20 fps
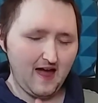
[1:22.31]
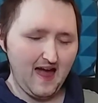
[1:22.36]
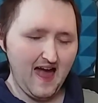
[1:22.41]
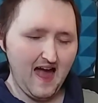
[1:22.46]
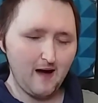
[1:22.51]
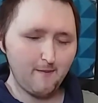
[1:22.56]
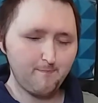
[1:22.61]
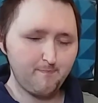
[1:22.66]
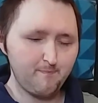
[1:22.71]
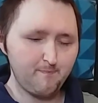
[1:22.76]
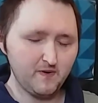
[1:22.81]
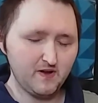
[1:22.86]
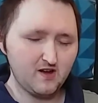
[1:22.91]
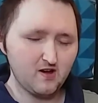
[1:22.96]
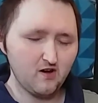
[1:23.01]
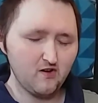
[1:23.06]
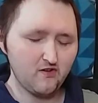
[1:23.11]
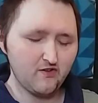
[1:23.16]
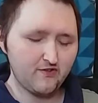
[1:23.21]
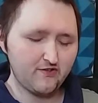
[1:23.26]
app
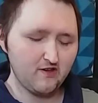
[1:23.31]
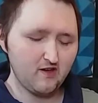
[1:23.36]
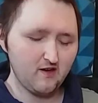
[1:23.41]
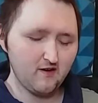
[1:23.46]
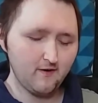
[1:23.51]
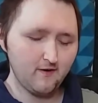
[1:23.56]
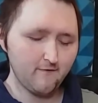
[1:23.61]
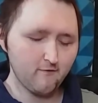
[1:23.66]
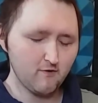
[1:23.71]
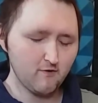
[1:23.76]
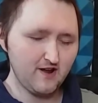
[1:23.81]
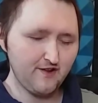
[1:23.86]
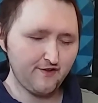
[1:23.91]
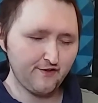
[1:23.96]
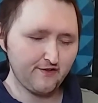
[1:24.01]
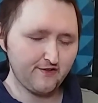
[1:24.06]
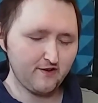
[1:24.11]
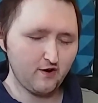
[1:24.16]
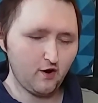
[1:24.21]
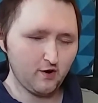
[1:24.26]
because of
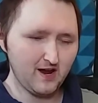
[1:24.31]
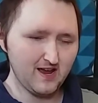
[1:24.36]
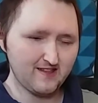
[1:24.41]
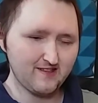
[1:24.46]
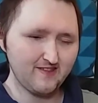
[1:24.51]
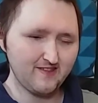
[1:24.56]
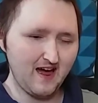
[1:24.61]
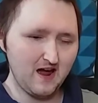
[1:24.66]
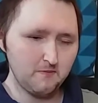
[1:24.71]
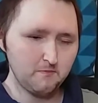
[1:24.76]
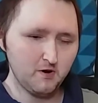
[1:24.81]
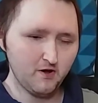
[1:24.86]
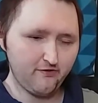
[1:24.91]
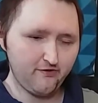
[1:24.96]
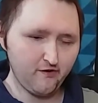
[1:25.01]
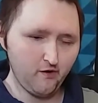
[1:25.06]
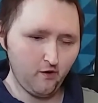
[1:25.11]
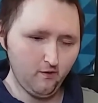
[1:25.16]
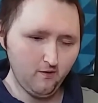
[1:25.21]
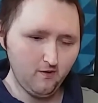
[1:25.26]
reasons, and I'll get to that. But
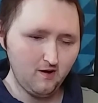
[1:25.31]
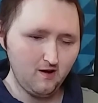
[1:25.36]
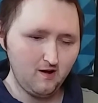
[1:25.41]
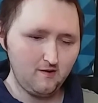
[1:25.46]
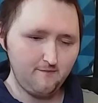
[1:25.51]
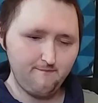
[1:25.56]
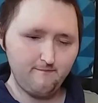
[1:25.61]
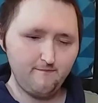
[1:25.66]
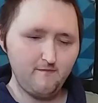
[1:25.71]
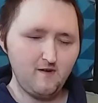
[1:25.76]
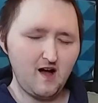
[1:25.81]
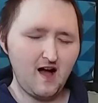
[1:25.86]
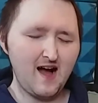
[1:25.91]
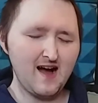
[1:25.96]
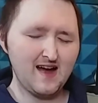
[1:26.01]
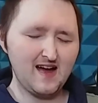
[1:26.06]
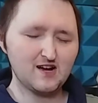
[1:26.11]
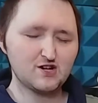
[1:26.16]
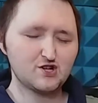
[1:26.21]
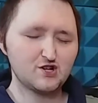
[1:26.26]
so
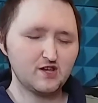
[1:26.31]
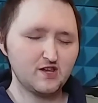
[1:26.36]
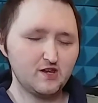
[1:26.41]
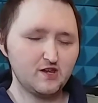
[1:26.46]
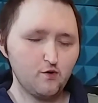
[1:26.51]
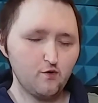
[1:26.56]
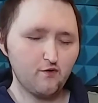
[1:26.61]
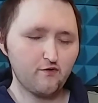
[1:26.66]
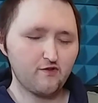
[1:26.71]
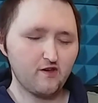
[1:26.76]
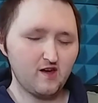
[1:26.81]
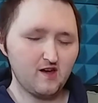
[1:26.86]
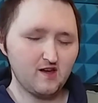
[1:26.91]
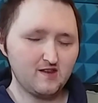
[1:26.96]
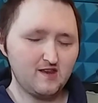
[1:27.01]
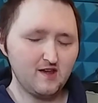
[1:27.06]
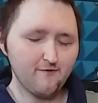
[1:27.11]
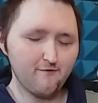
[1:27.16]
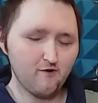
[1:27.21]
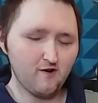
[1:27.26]
I actually use
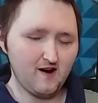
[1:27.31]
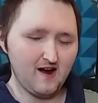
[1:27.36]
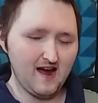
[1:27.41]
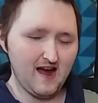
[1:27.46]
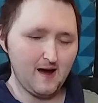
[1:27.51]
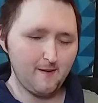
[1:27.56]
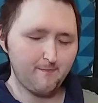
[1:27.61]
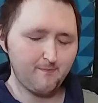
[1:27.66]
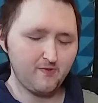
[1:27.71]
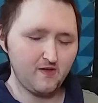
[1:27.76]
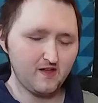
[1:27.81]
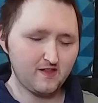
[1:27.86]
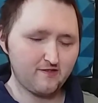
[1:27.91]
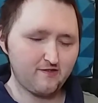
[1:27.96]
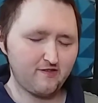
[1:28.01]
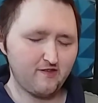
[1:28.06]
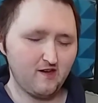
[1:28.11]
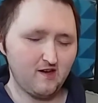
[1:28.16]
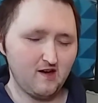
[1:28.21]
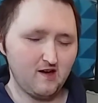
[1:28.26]
a different app
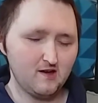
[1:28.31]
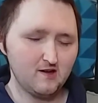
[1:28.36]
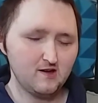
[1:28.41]
that's